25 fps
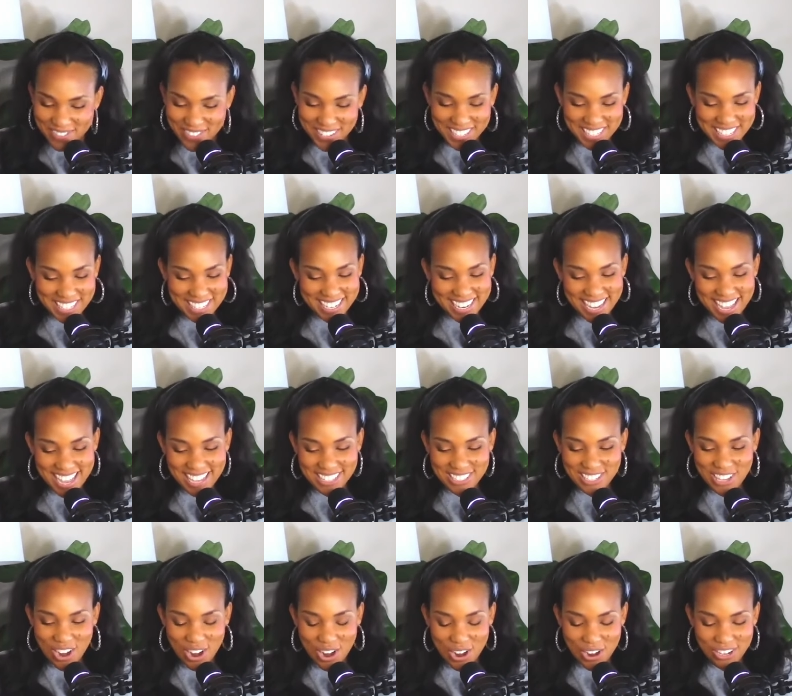Melina
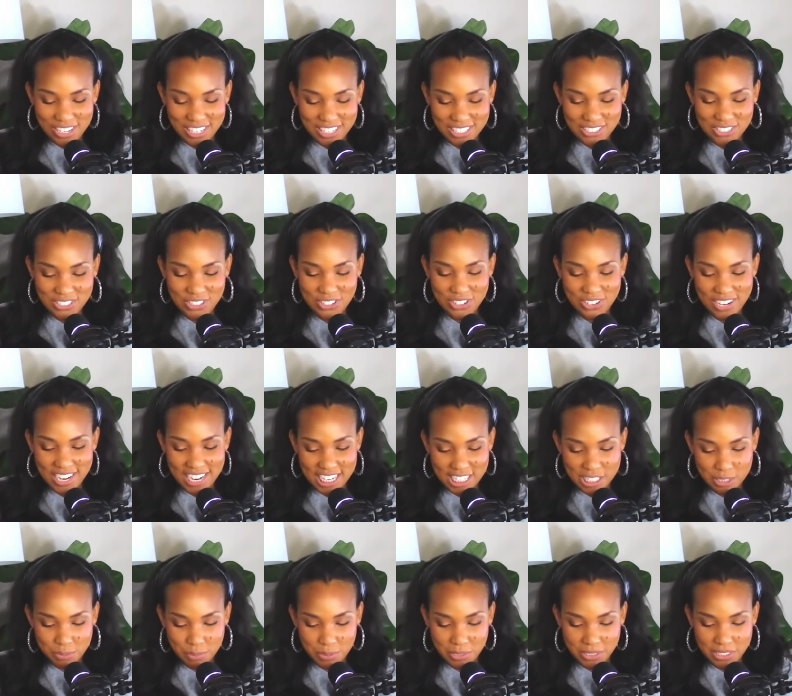has harnessed her
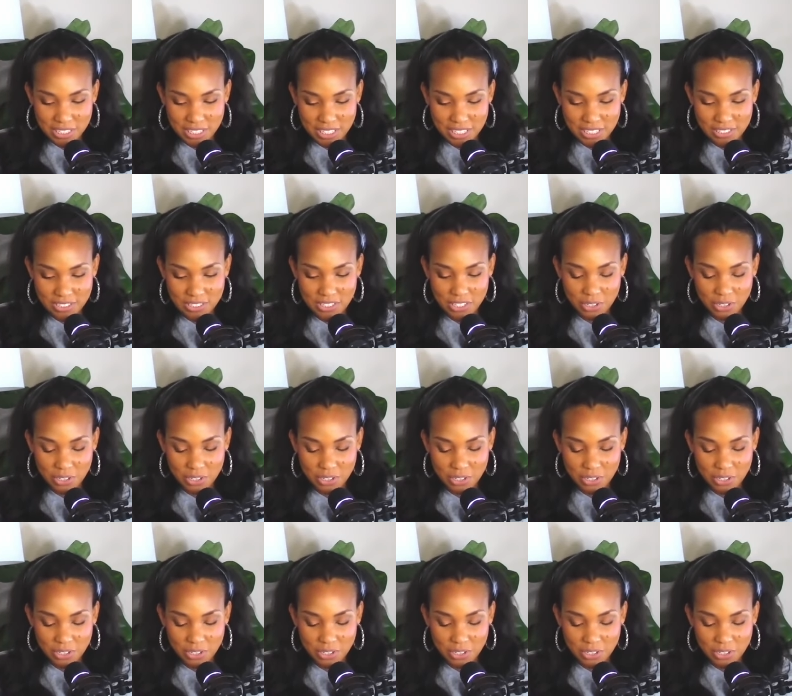expertise